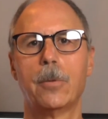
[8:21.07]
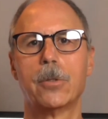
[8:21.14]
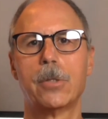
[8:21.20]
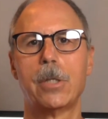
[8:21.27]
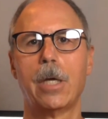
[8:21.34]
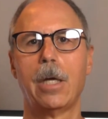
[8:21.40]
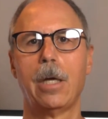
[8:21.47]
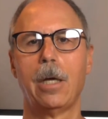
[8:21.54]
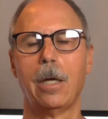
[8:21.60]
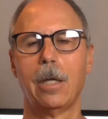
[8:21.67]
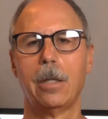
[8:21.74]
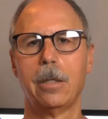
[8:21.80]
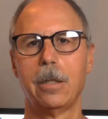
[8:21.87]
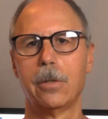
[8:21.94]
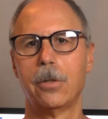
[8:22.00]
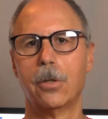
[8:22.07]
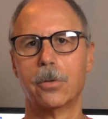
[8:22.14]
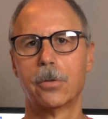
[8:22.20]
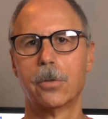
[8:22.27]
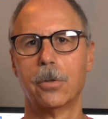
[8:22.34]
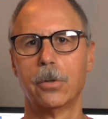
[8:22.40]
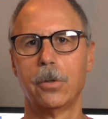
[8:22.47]
staying in the
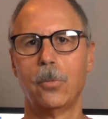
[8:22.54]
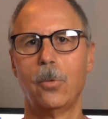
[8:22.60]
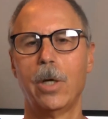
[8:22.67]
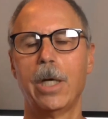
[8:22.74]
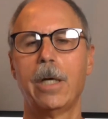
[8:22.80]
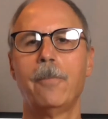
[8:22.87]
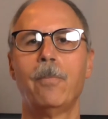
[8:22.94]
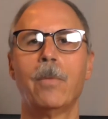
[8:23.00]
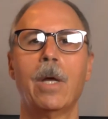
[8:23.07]
adults-only wing,